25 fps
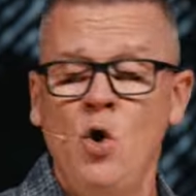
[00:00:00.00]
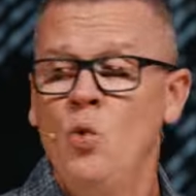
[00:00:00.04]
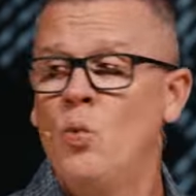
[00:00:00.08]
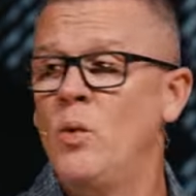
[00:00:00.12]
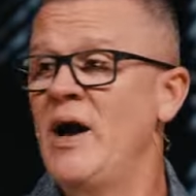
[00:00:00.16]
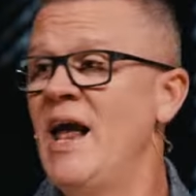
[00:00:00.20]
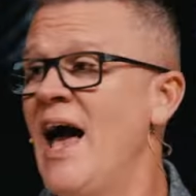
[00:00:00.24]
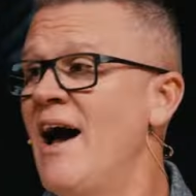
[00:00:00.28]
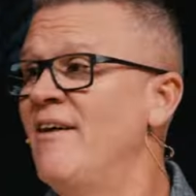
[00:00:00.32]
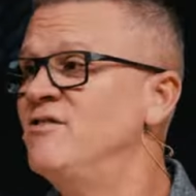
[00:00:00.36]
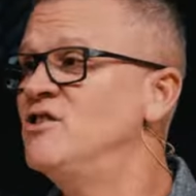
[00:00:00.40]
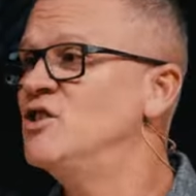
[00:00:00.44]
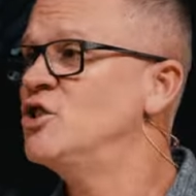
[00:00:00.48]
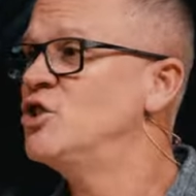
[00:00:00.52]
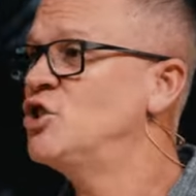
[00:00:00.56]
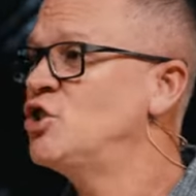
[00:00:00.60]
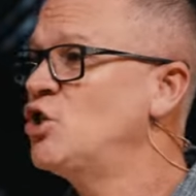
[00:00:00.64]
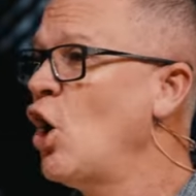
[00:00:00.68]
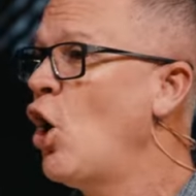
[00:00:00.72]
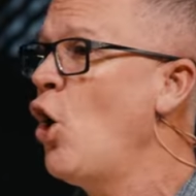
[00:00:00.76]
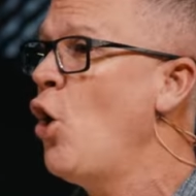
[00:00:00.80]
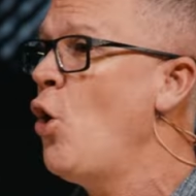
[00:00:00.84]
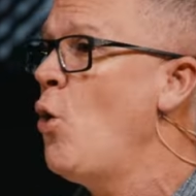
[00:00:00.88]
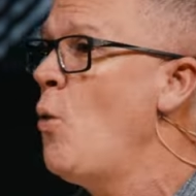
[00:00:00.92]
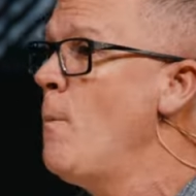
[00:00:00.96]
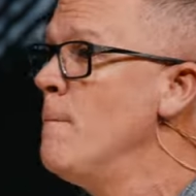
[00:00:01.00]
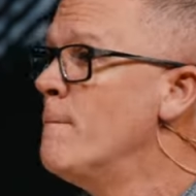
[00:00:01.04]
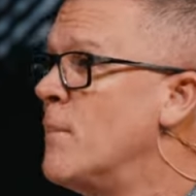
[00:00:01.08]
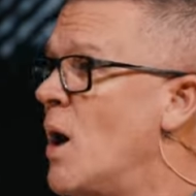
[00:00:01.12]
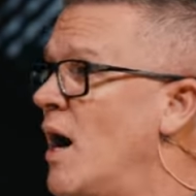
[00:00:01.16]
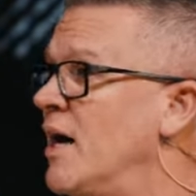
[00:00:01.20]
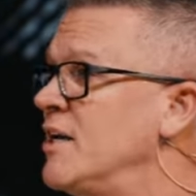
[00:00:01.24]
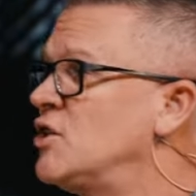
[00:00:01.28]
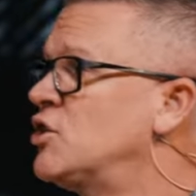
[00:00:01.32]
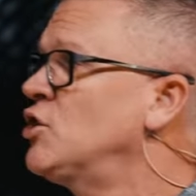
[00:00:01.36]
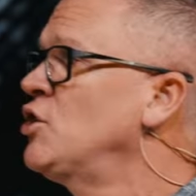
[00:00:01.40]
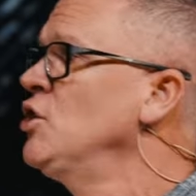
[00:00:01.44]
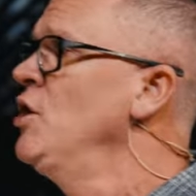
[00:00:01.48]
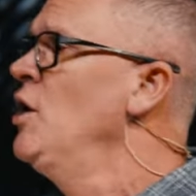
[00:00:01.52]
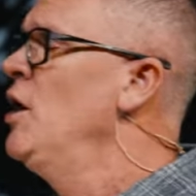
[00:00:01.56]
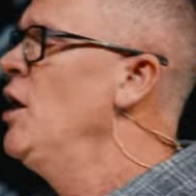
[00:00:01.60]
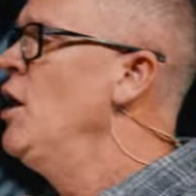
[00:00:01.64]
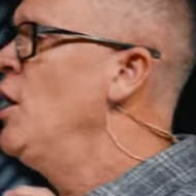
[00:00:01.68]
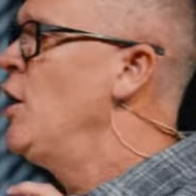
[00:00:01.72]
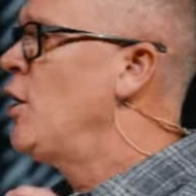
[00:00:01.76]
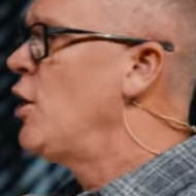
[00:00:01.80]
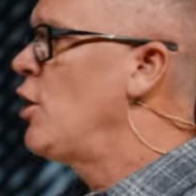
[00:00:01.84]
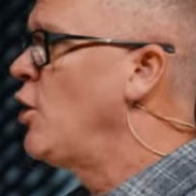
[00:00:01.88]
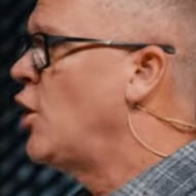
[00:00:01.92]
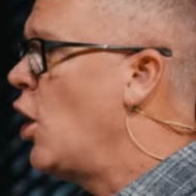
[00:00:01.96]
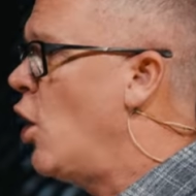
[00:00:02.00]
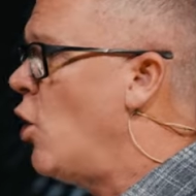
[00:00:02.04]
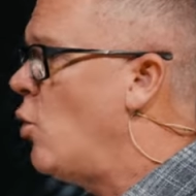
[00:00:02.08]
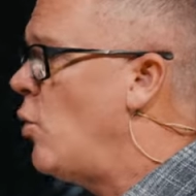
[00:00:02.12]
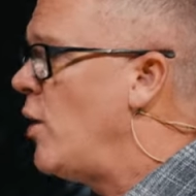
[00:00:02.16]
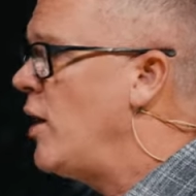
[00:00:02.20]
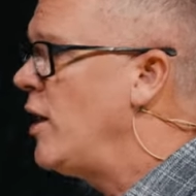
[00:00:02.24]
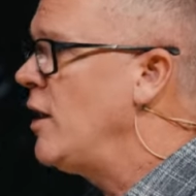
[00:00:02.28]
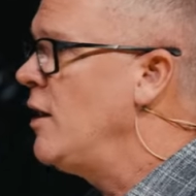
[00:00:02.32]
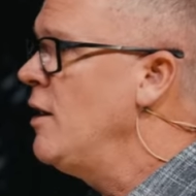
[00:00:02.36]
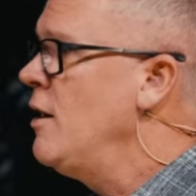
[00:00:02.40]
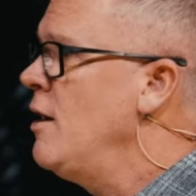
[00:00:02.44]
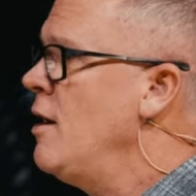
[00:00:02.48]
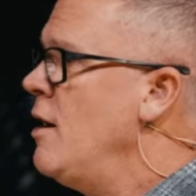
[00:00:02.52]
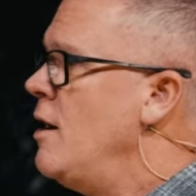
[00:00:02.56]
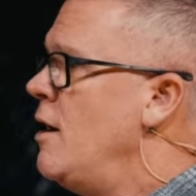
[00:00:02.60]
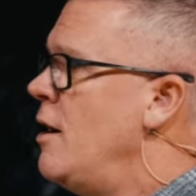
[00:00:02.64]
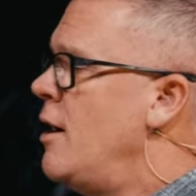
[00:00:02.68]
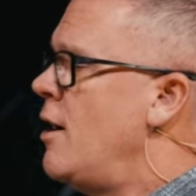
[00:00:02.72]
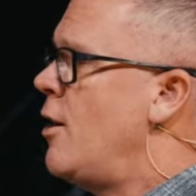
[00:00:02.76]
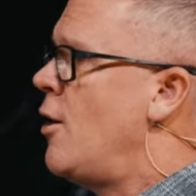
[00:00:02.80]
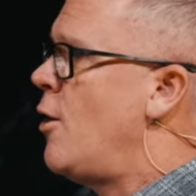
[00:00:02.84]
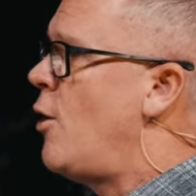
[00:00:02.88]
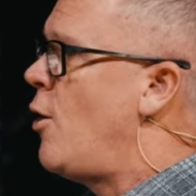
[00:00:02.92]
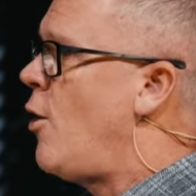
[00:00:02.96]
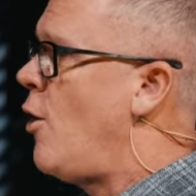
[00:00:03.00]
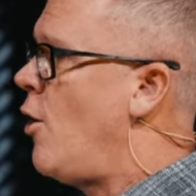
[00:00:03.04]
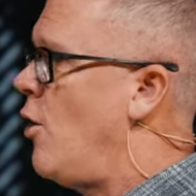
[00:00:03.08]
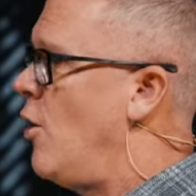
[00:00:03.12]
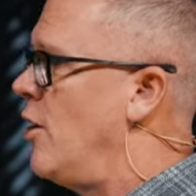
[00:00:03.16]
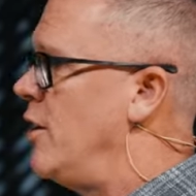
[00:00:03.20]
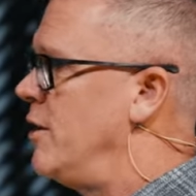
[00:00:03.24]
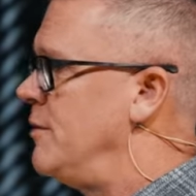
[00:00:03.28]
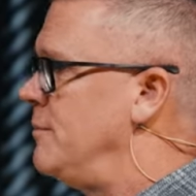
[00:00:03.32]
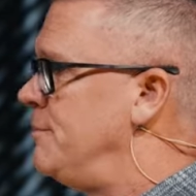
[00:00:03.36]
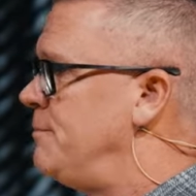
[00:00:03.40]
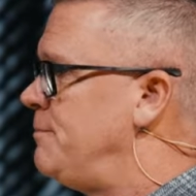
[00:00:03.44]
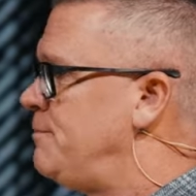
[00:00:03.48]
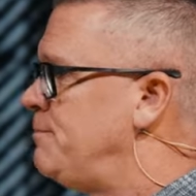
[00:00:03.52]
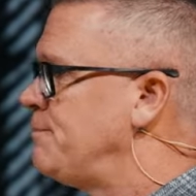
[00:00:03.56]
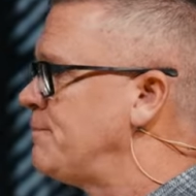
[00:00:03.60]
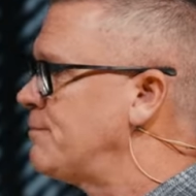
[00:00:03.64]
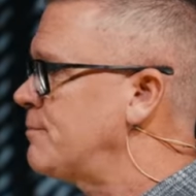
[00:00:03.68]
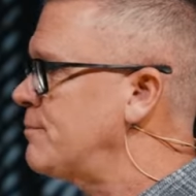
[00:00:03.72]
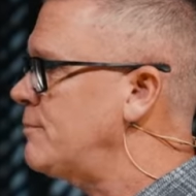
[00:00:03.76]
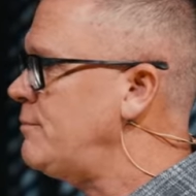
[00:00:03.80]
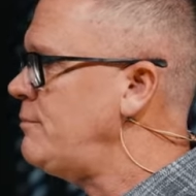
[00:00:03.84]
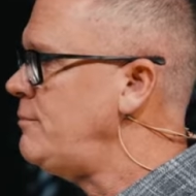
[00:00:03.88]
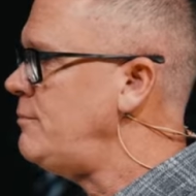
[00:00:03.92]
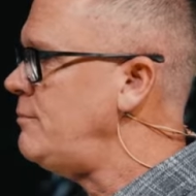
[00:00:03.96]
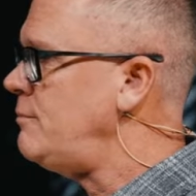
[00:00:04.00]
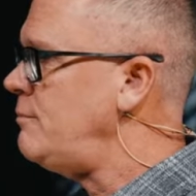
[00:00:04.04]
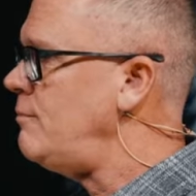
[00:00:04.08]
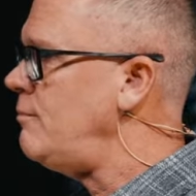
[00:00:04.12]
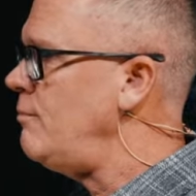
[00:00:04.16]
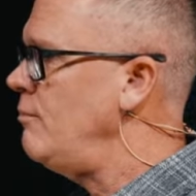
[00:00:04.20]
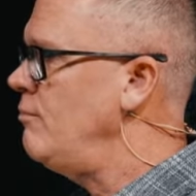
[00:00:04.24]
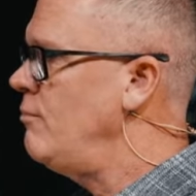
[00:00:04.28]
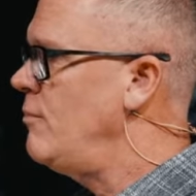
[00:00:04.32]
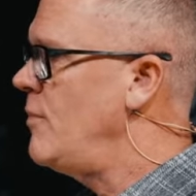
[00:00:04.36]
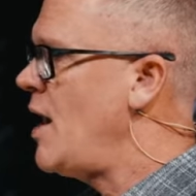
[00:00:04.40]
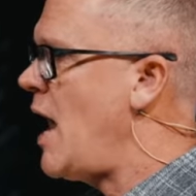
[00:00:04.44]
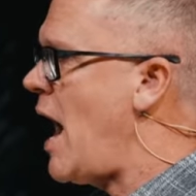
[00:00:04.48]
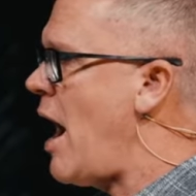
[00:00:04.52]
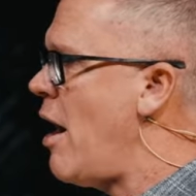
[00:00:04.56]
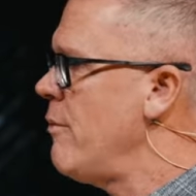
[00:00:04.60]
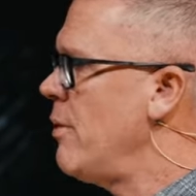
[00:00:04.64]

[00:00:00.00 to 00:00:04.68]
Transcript: we have so much going on. I